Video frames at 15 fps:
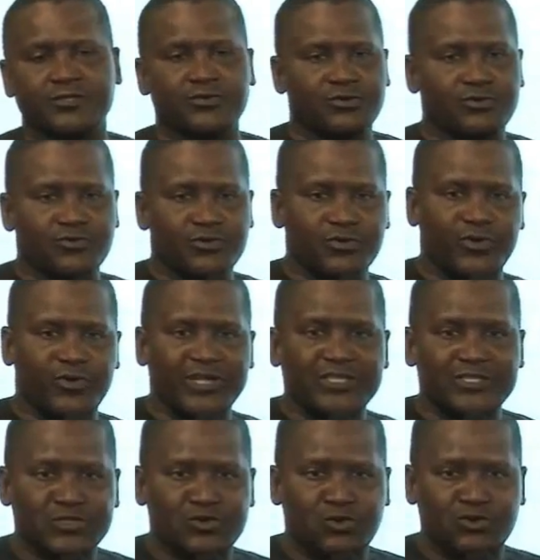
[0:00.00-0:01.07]
So we went
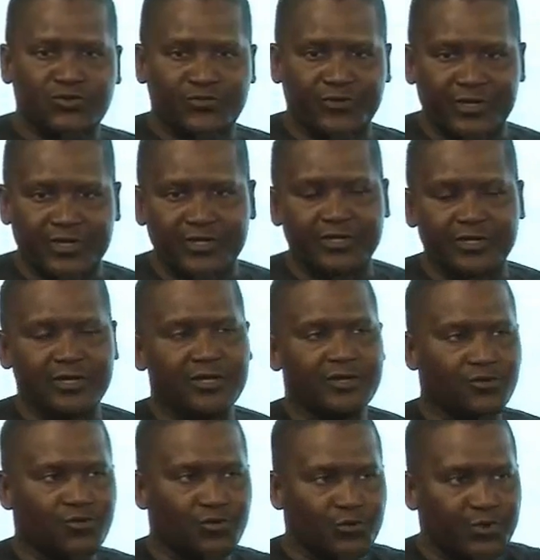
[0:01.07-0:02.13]
scot-free,
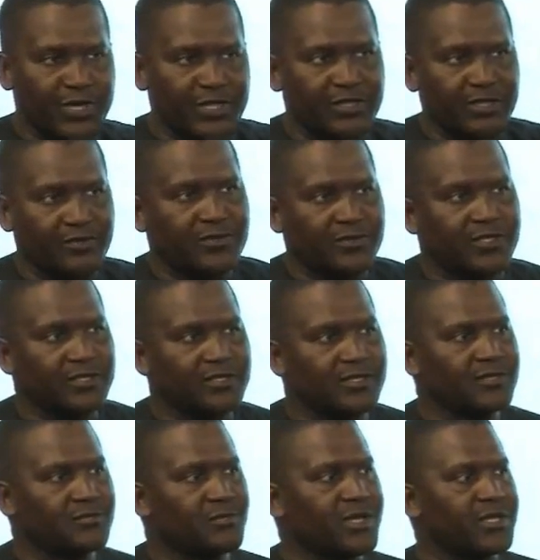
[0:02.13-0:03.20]
we paid them the
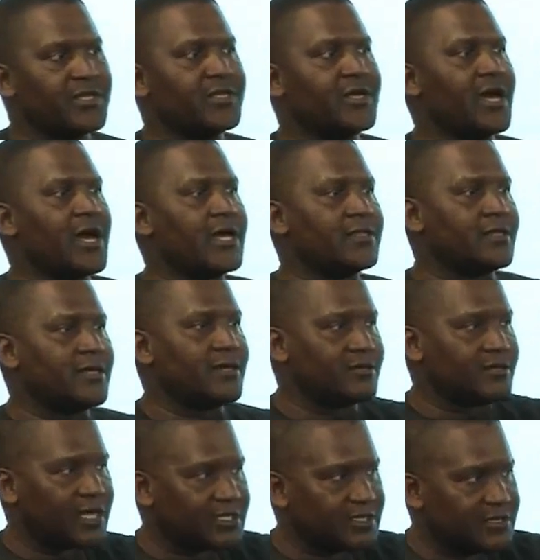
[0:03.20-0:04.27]
money, and then
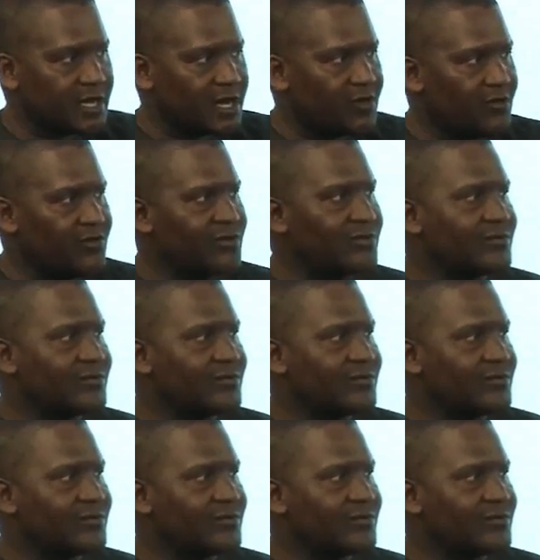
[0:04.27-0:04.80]
that's how